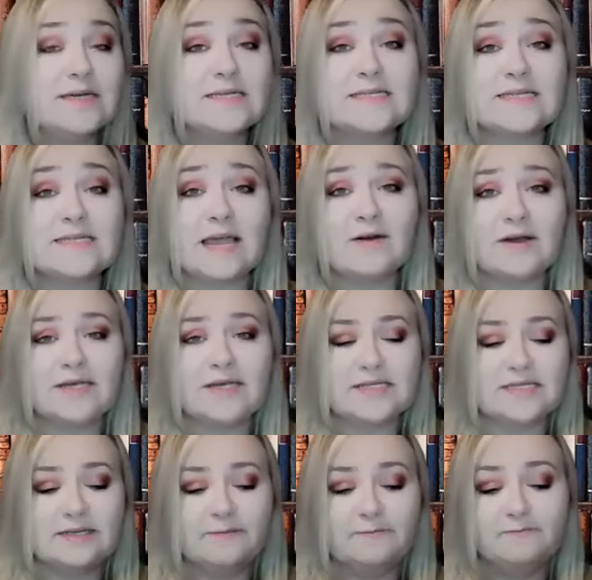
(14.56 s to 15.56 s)

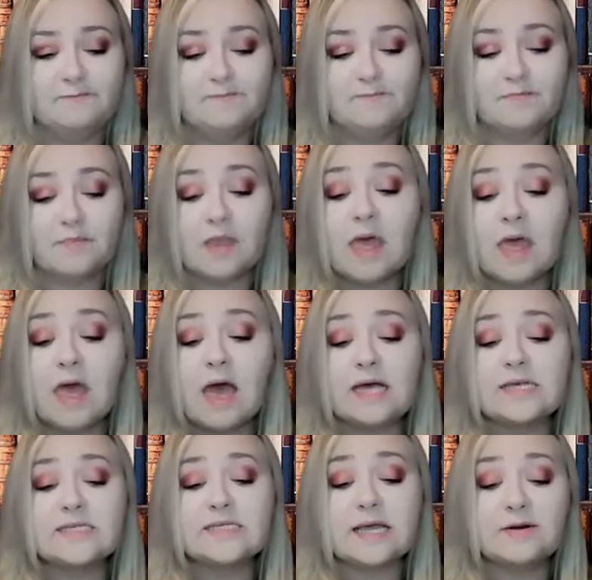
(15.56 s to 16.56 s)
Cyrus.
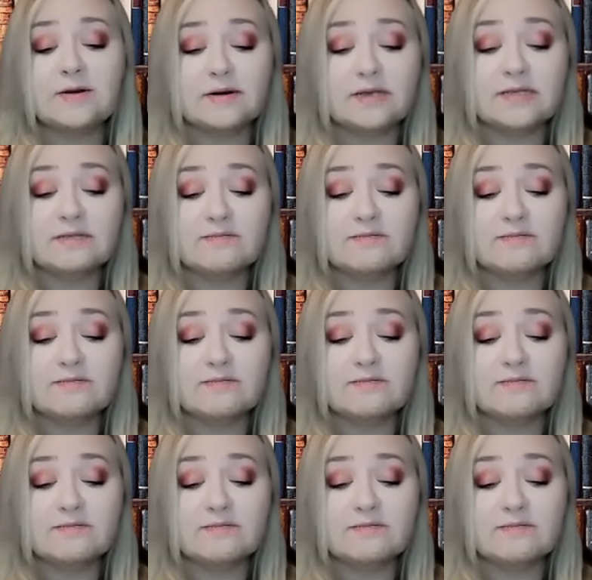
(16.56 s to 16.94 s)
As, Cyrus.